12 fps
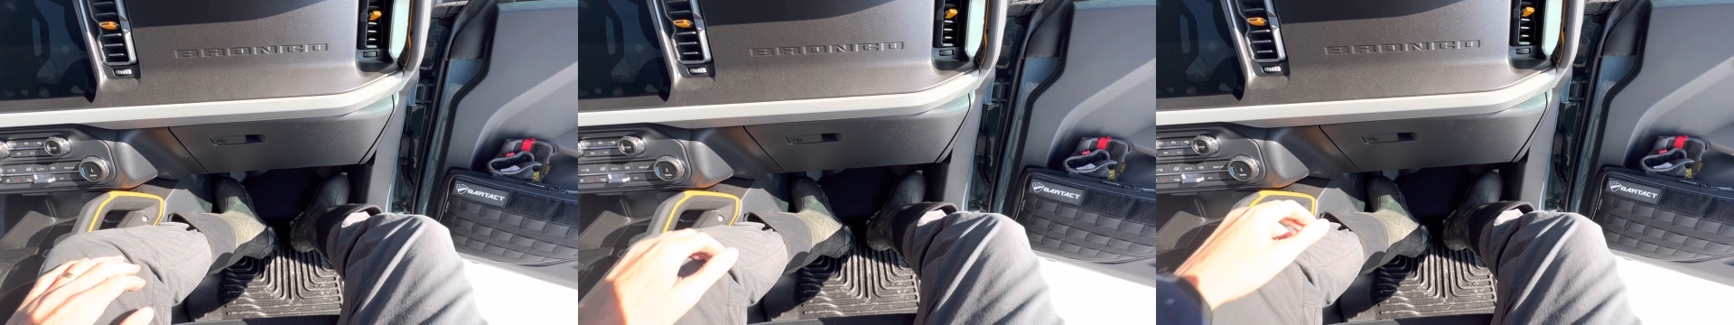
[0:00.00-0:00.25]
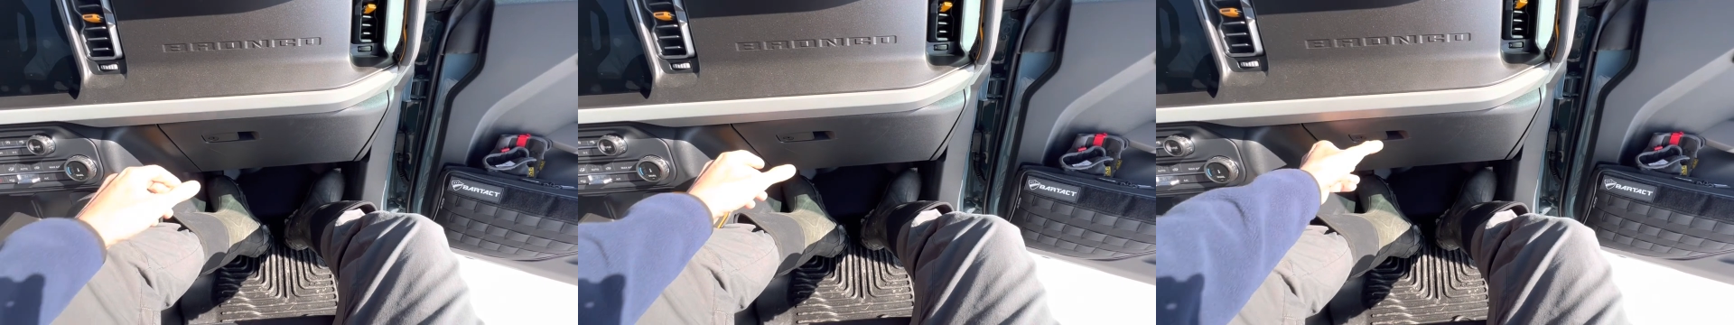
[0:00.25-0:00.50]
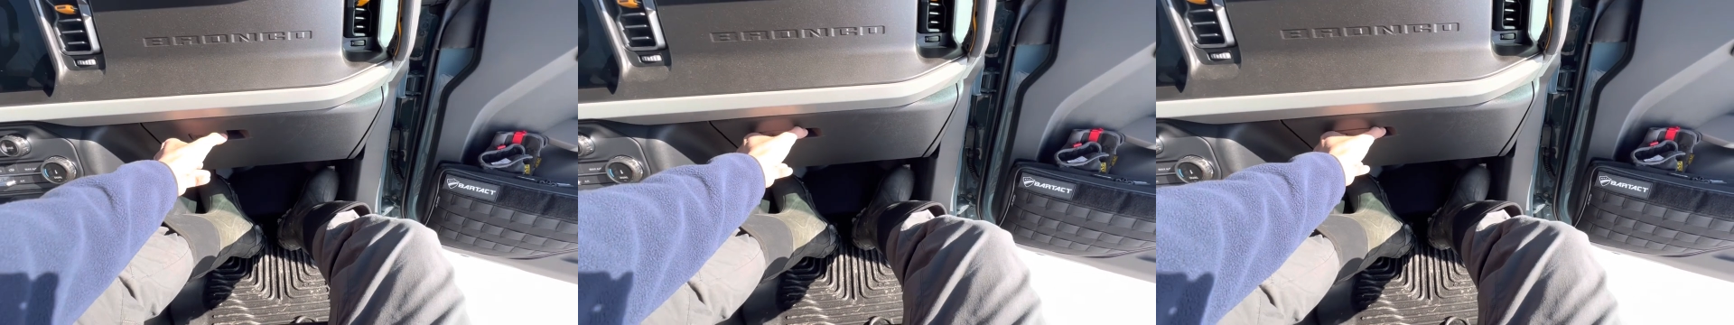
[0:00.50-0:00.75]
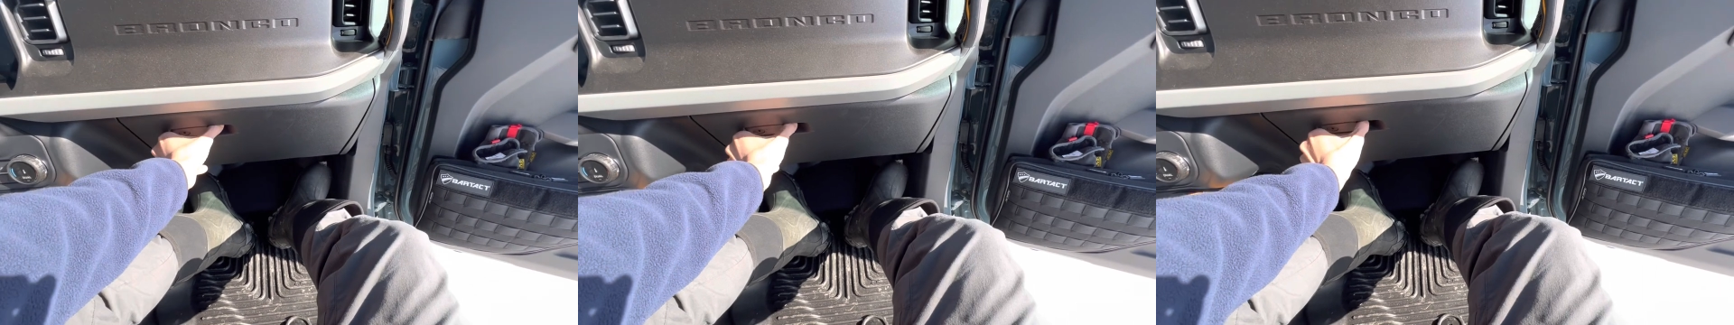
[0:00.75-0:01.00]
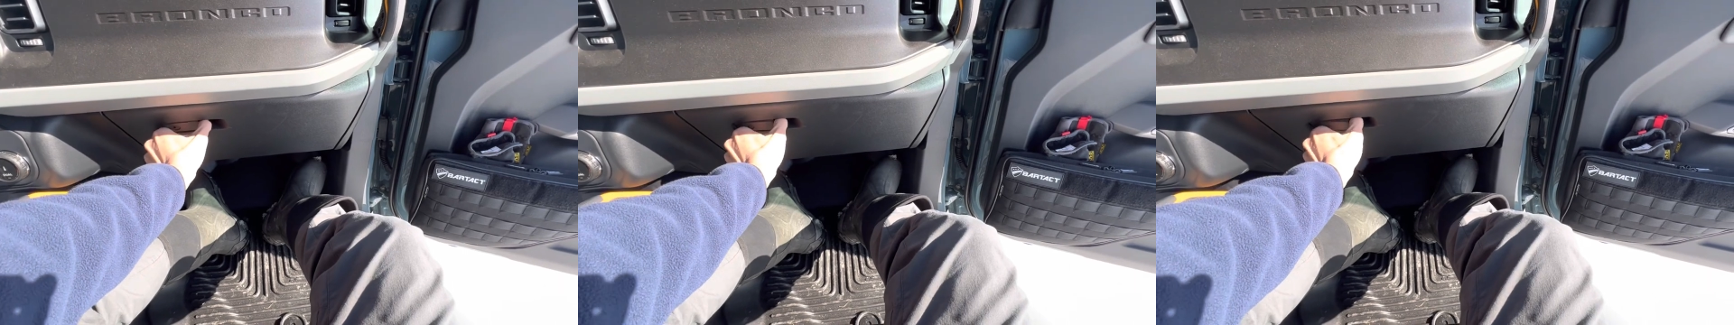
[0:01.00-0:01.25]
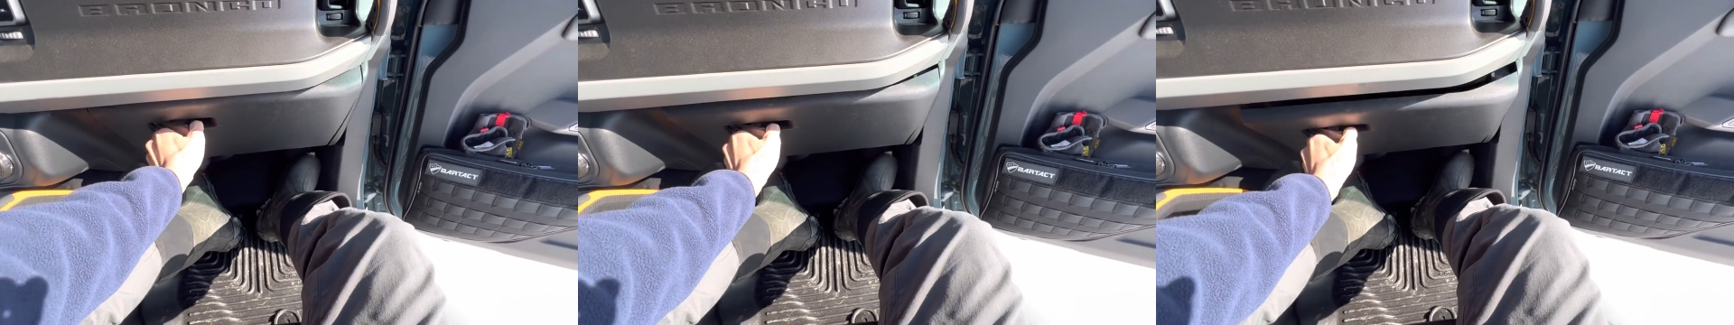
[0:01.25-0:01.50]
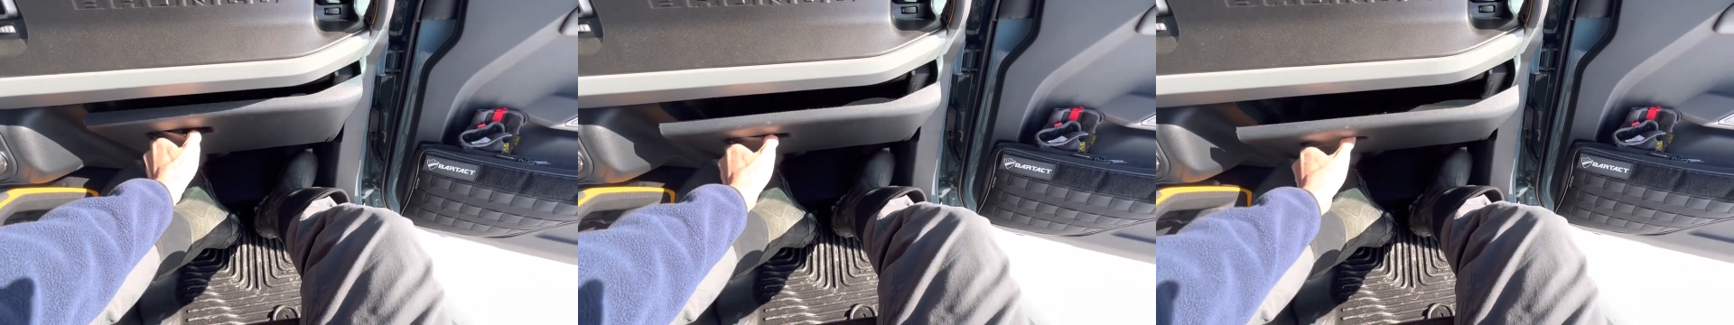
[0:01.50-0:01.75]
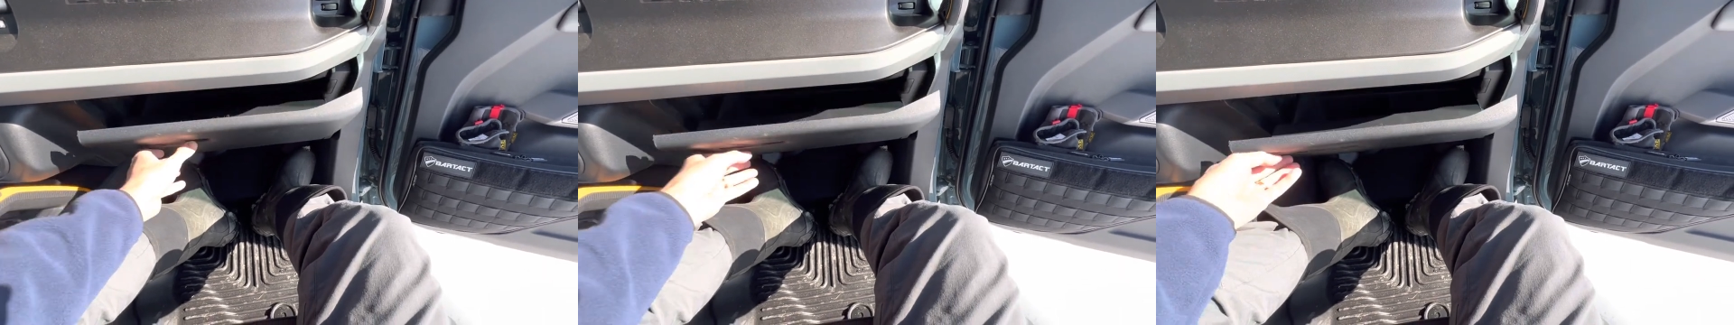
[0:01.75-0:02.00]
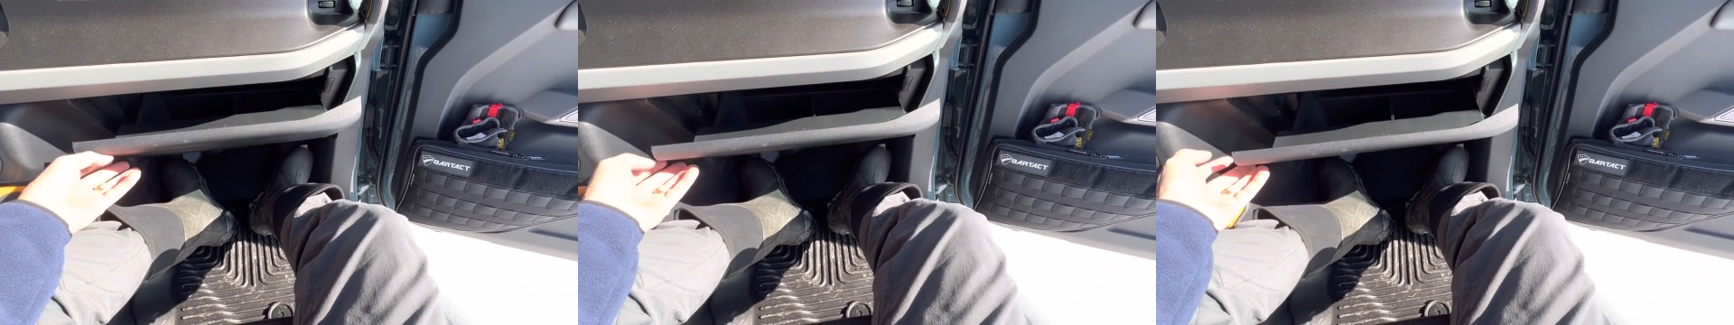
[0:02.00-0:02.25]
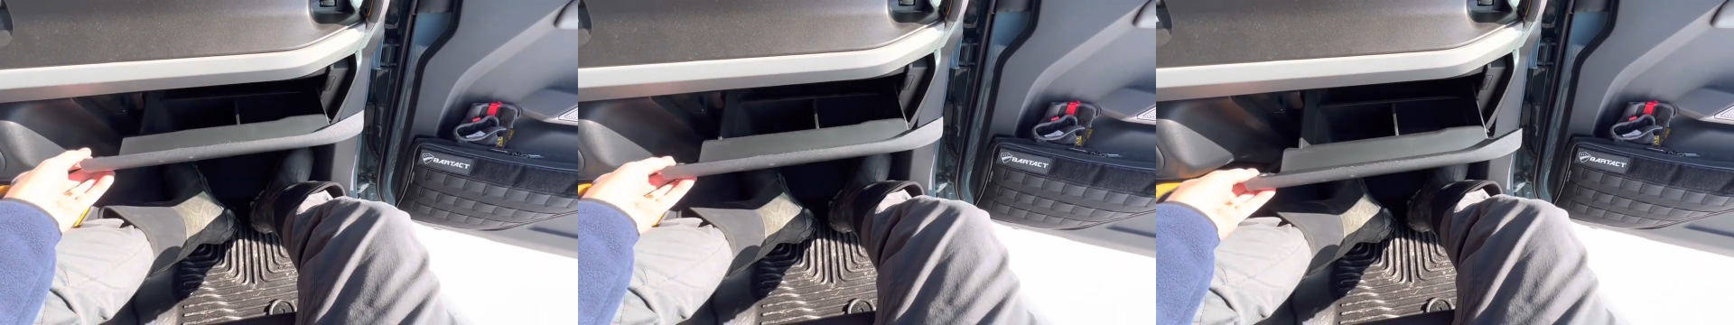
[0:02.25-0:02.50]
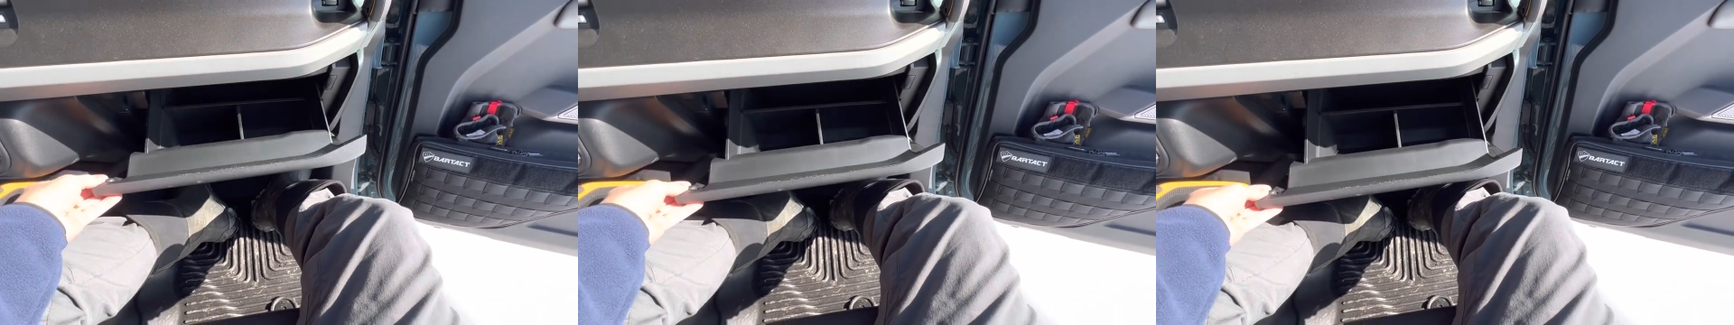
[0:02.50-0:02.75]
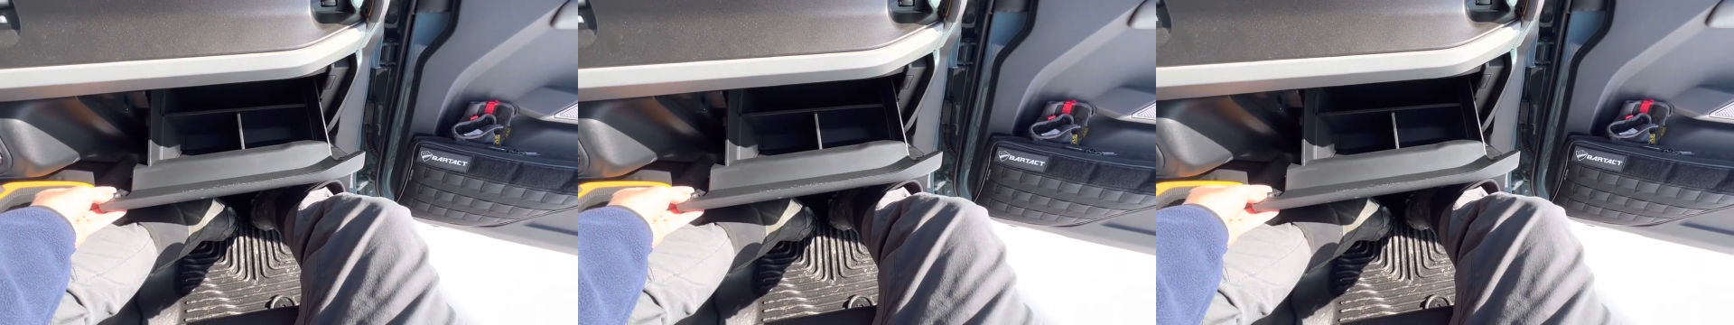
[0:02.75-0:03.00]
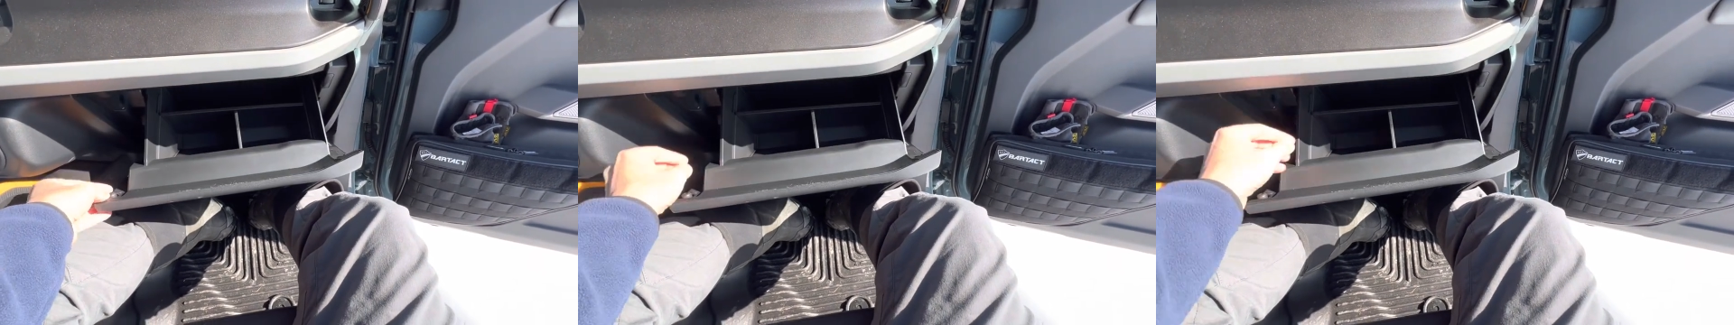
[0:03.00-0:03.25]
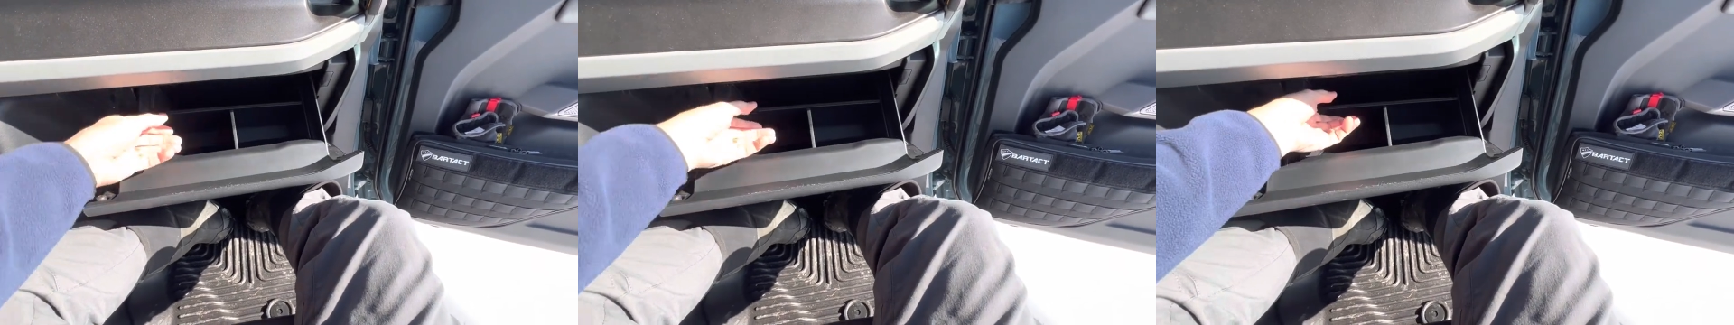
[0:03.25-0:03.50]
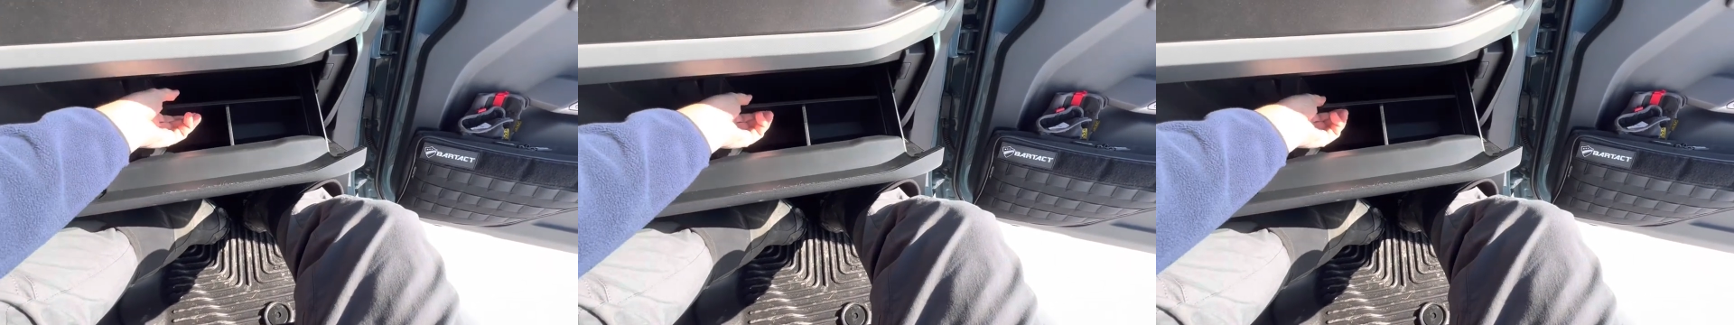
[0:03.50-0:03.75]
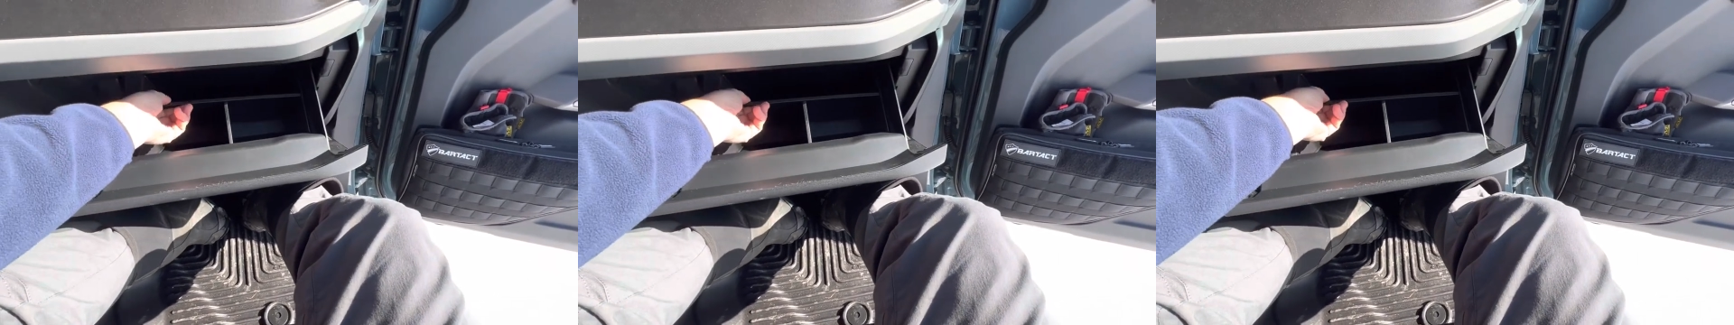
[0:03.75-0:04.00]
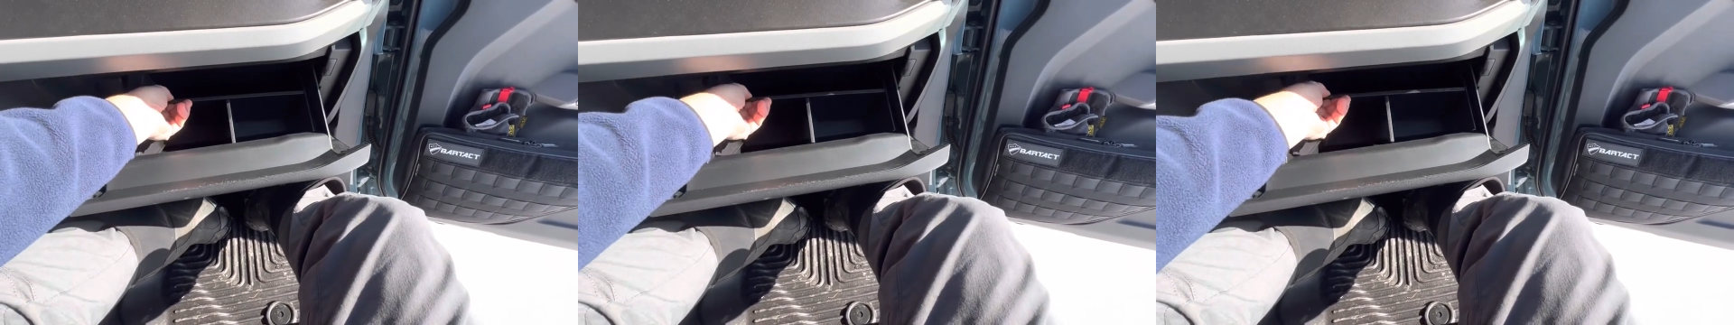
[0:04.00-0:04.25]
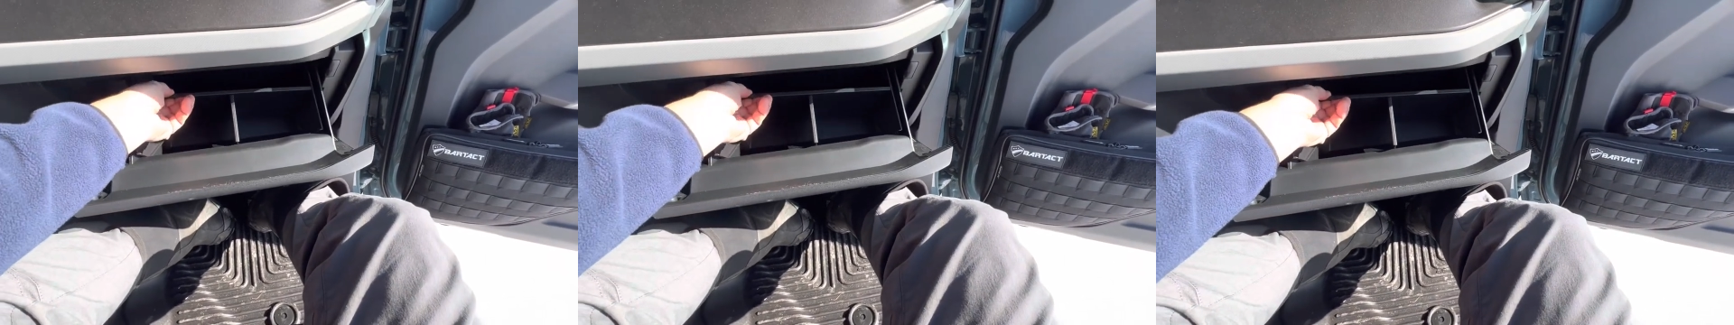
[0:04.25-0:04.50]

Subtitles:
(no speaker visible)